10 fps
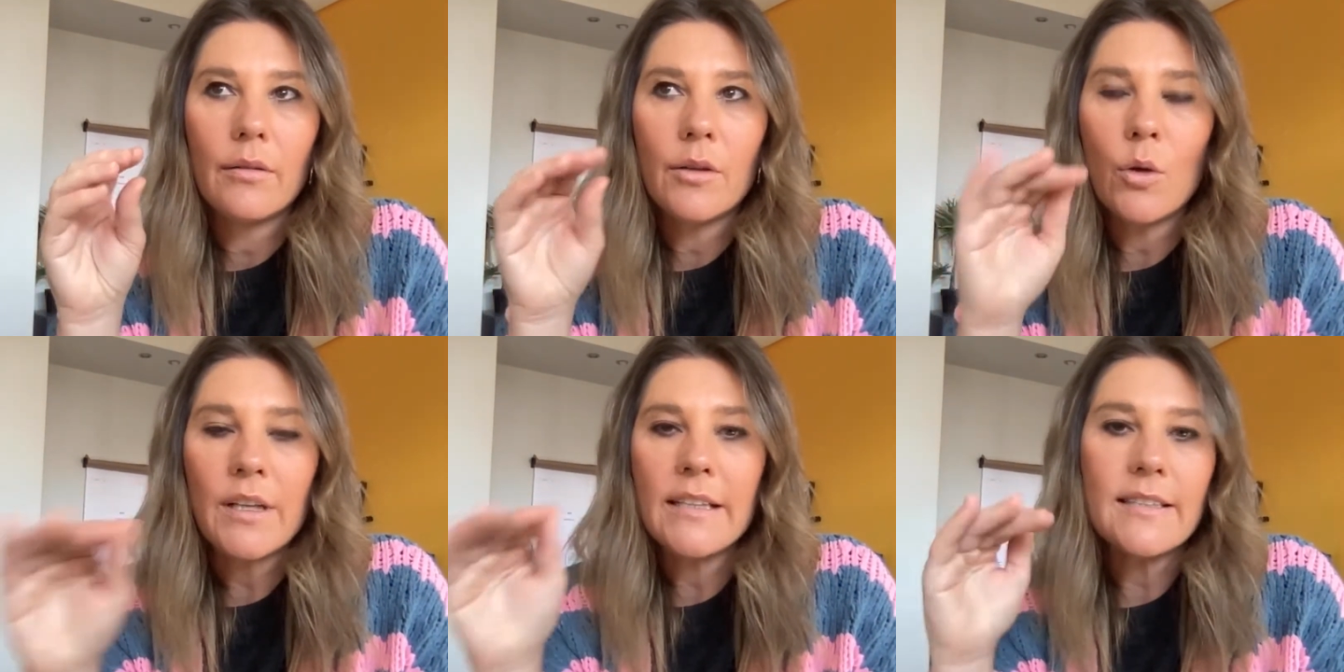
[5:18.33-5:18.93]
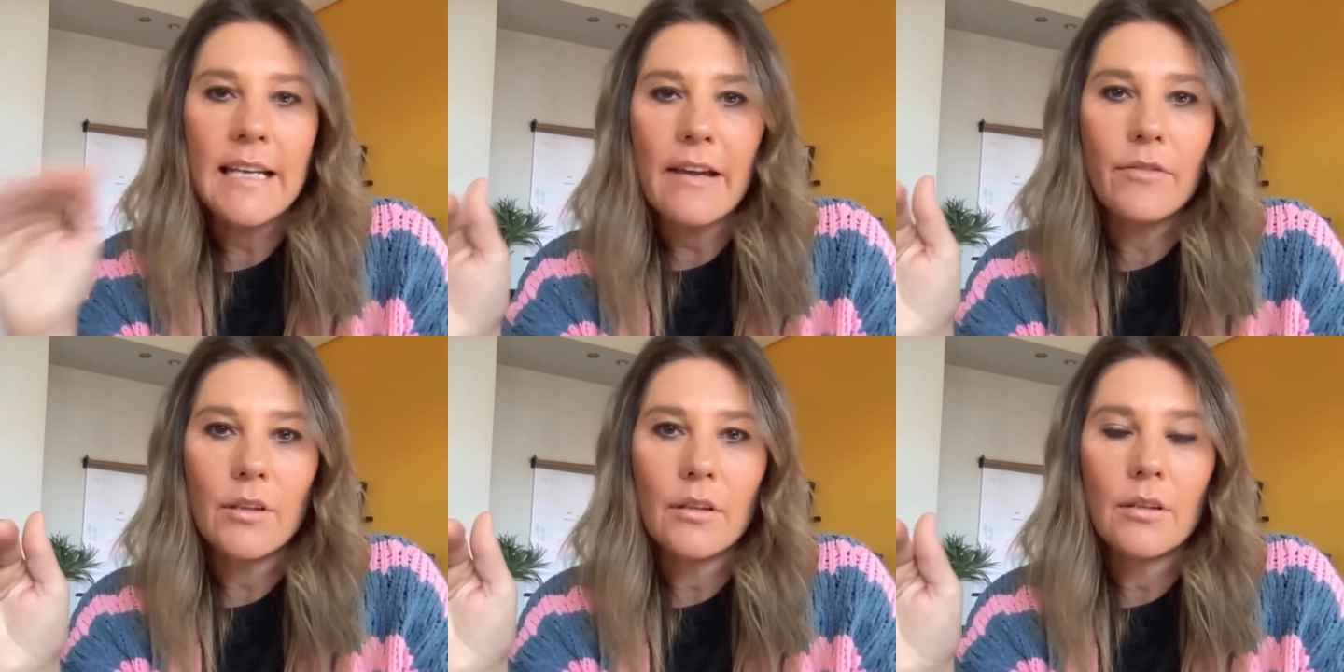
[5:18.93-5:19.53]
your kids'
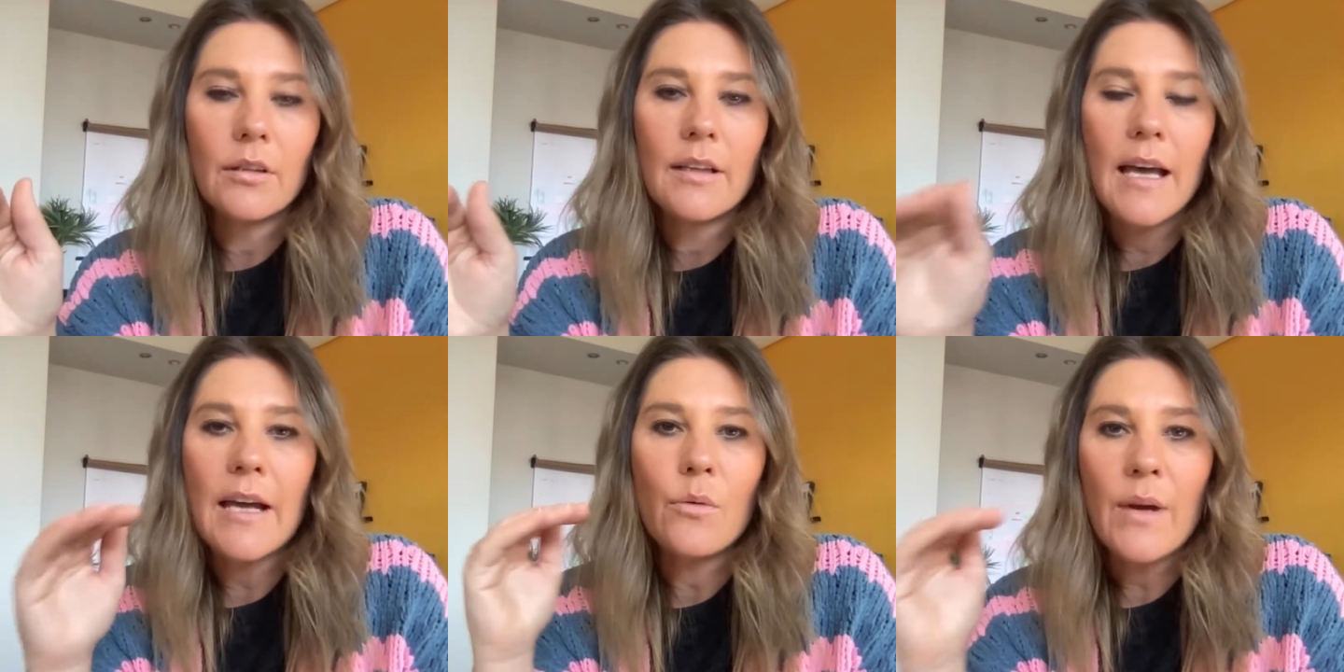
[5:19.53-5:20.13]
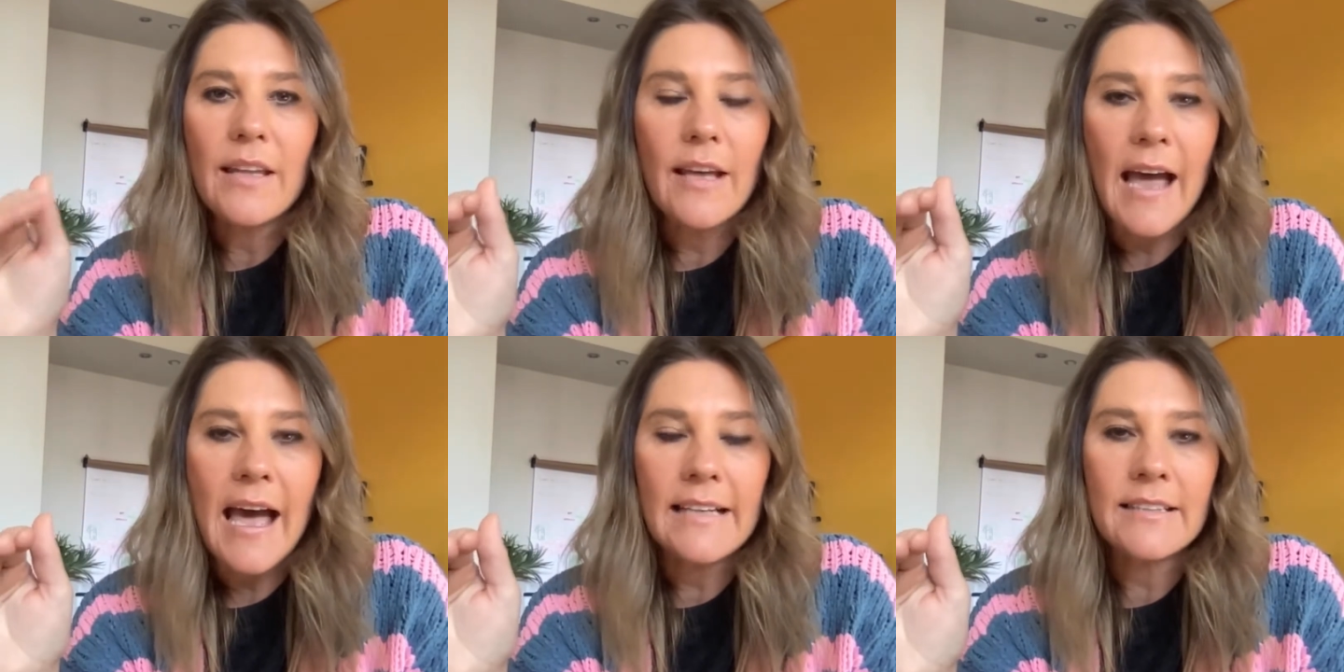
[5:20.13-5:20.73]
level and where
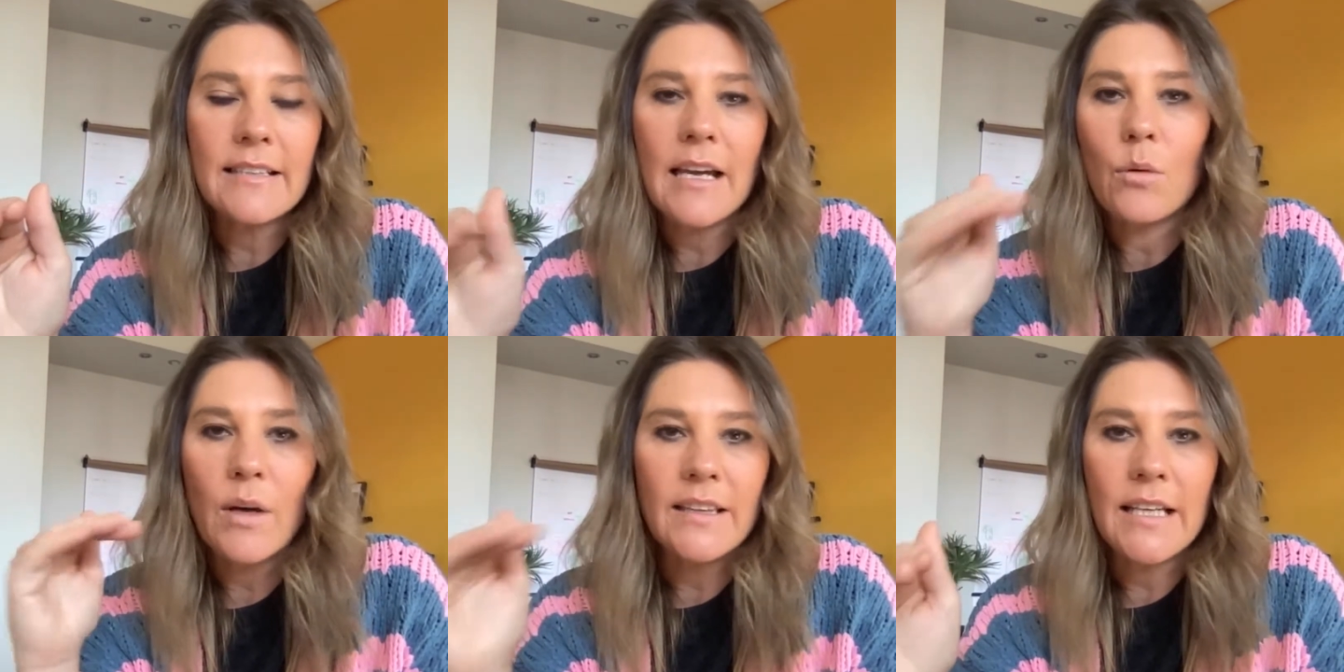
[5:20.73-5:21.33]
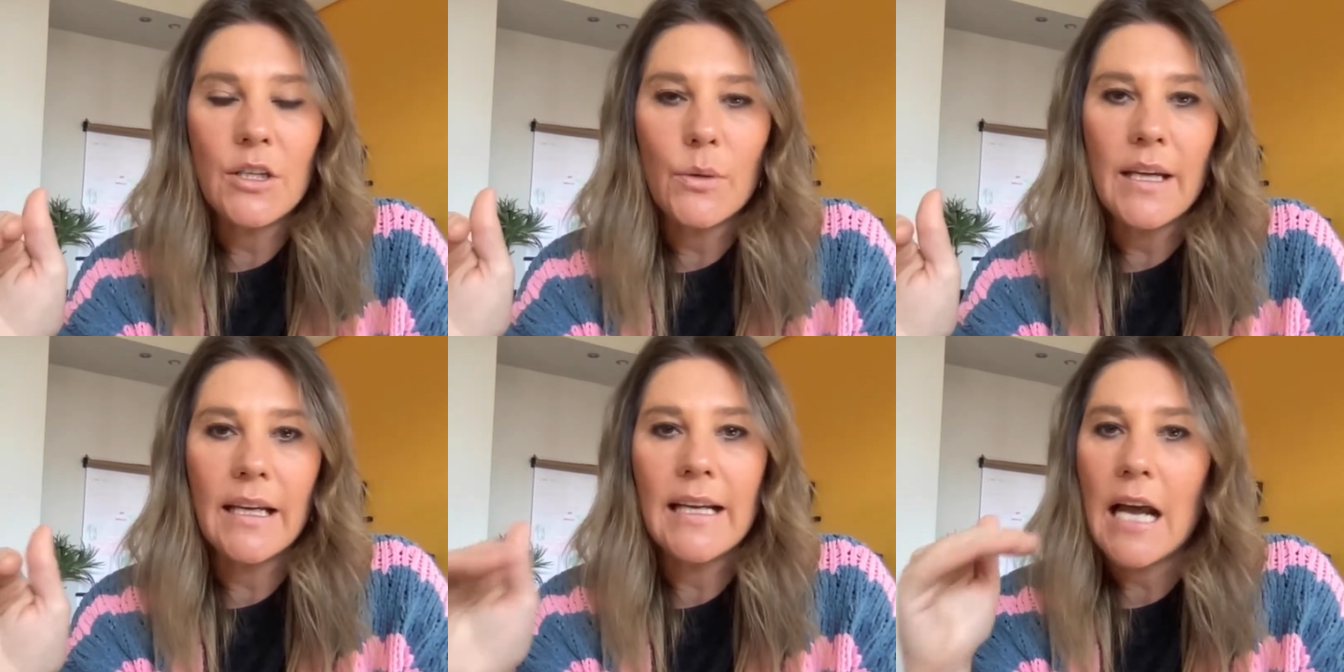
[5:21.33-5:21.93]
they're at and what they're
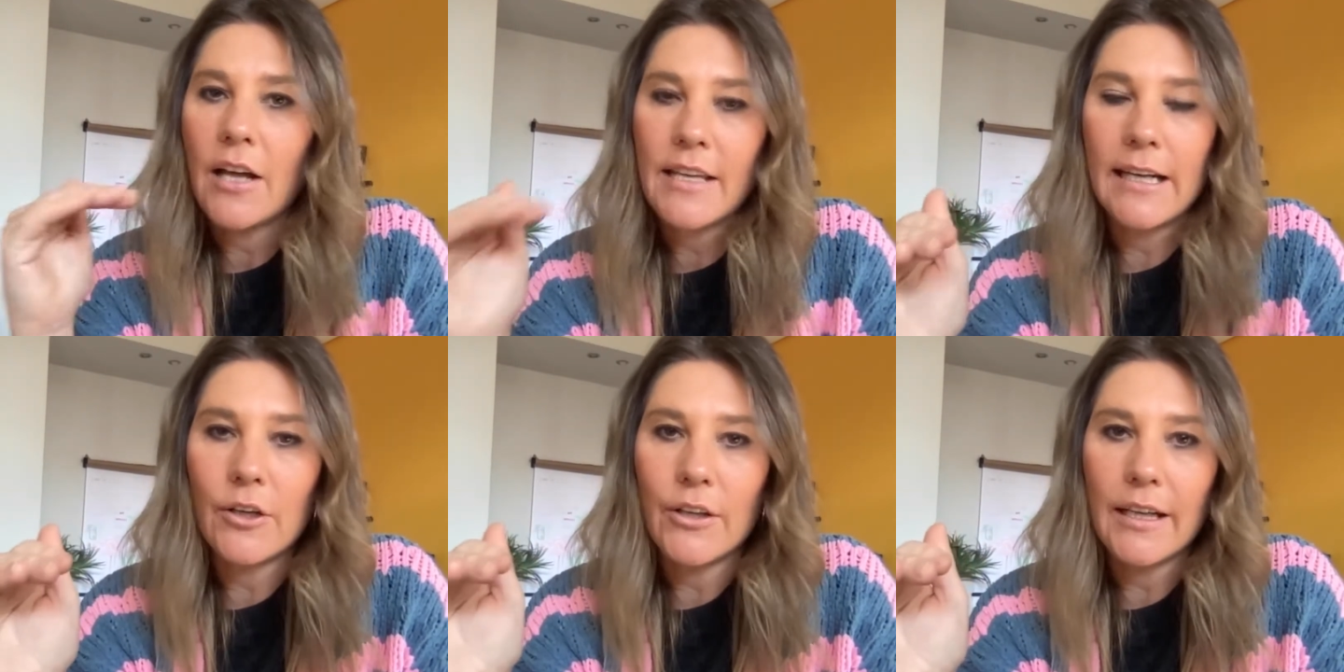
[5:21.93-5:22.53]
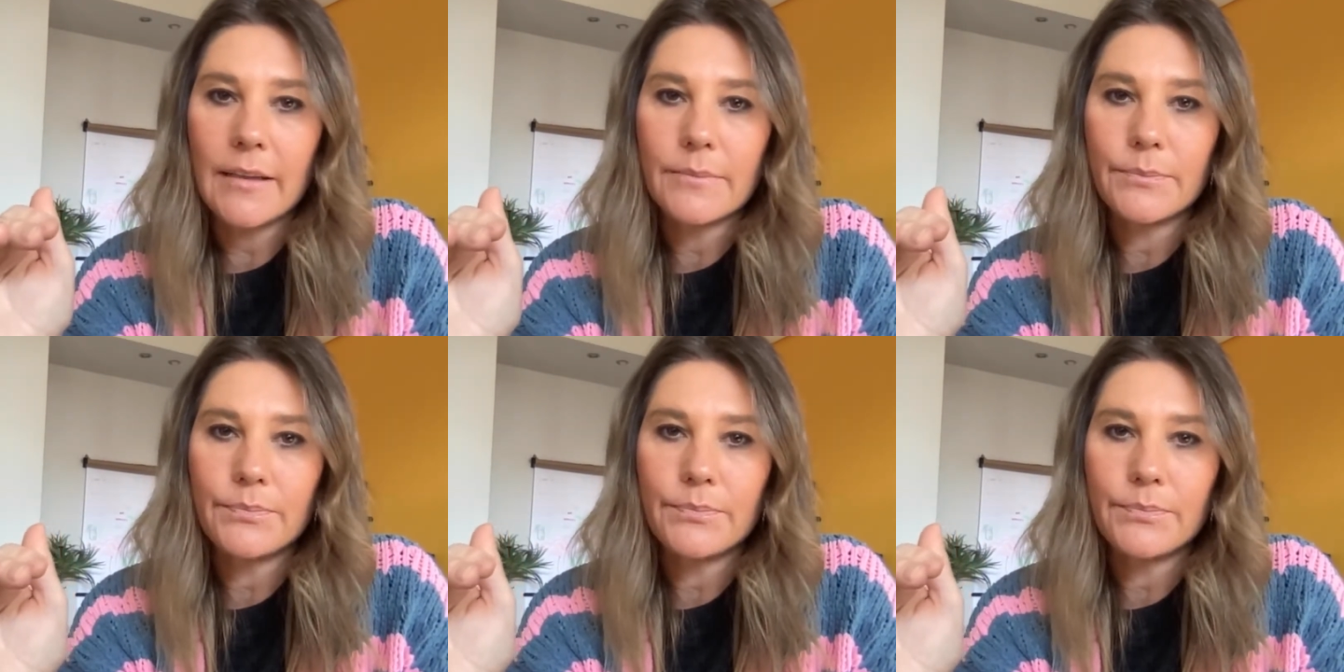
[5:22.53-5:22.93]
doing and how they're learning.